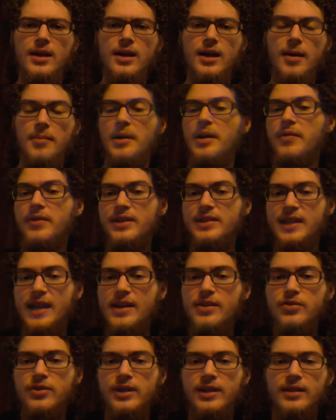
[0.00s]
I'm not even
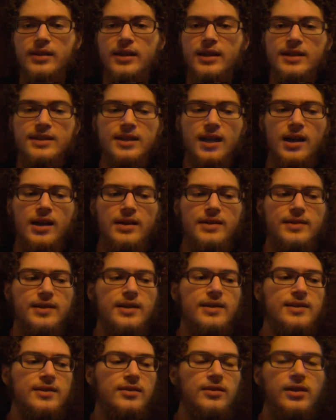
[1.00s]
exaggerating. Like, it does.
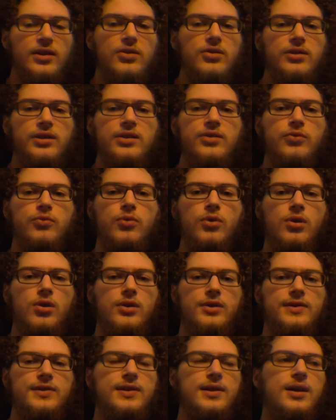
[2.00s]
It's literally the
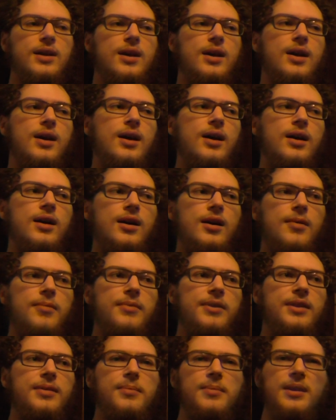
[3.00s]
worst.
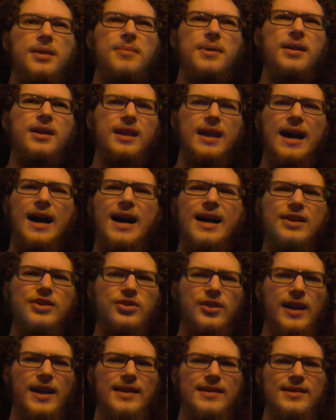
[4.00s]
The amount of
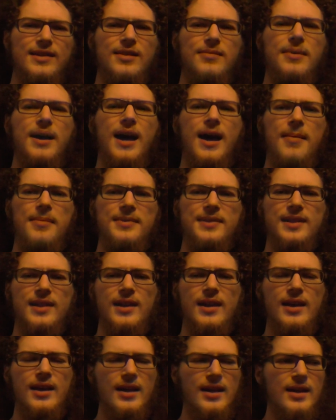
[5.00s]
contrast on the maps
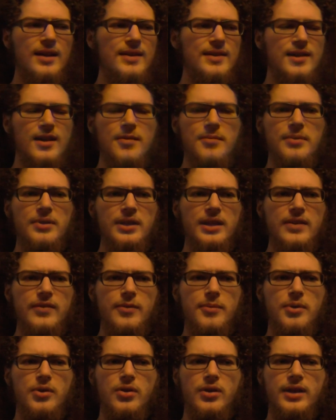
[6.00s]
is
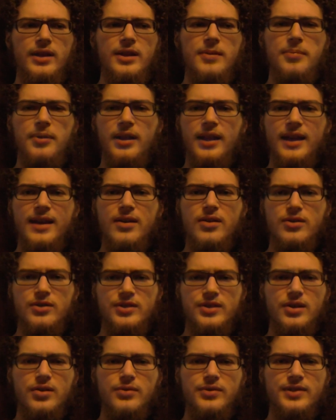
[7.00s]
unbelievable, and the
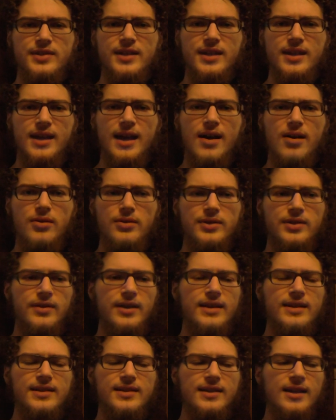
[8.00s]
players don't stick out, so
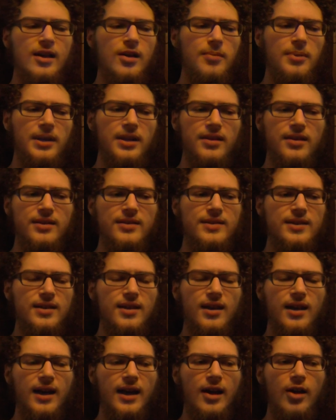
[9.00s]
that doesn't help anything
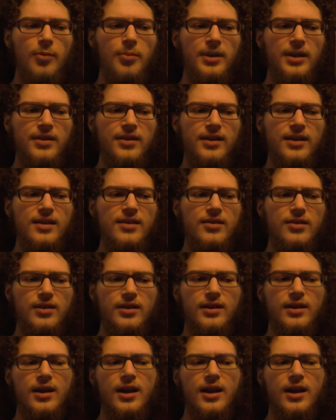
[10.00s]
either.